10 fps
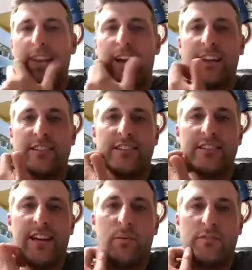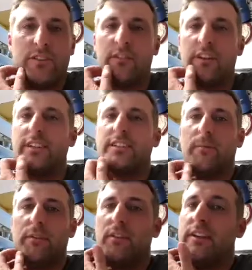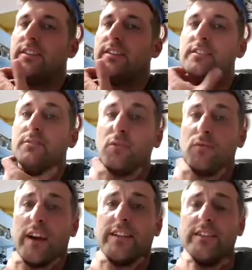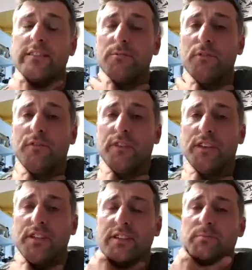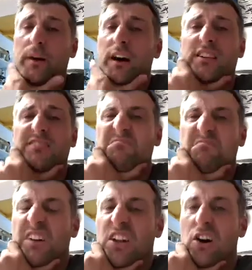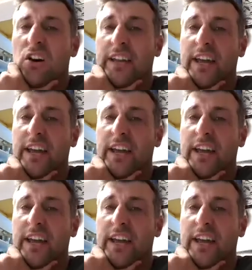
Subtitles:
lackluster today, wasn't it? Really, some of the races, some good races, some good finishes, but a lot of